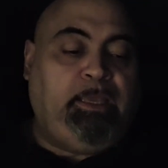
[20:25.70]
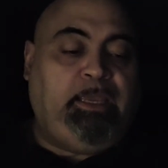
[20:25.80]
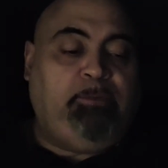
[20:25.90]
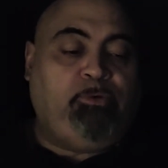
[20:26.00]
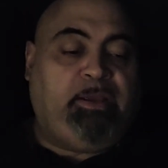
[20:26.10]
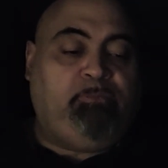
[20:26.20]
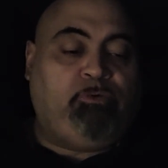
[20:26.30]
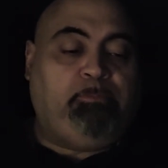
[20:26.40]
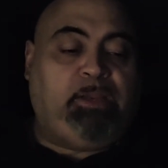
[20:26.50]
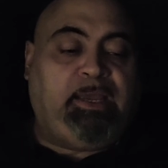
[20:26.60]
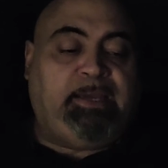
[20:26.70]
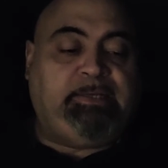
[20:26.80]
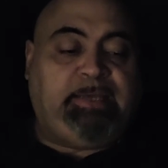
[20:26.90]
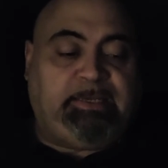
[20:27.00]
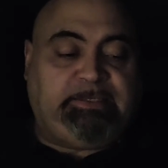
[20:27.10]
Abraham
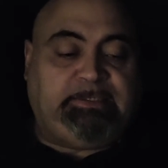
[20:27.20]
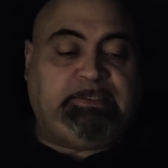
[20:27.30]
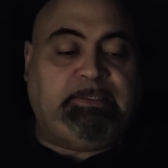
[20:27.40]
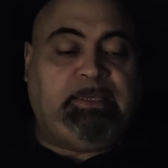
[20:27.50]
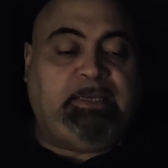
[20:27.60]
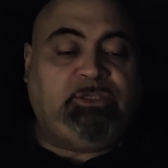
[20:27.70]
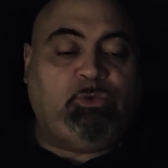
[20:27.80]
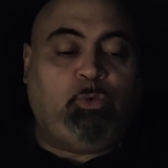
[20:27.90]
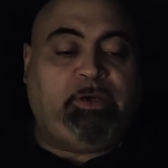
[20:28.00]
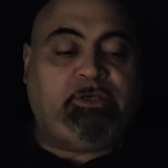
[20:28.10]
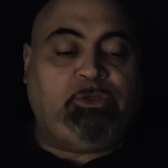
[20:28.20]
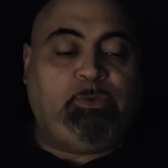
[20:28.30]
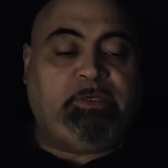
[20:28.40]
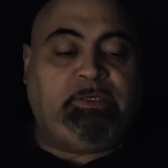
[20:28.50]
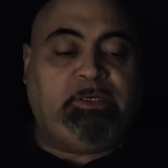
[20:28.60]
replied, Yes, I swear
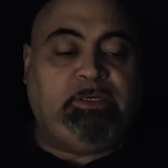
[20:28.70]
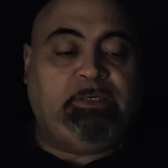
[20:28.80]
to it.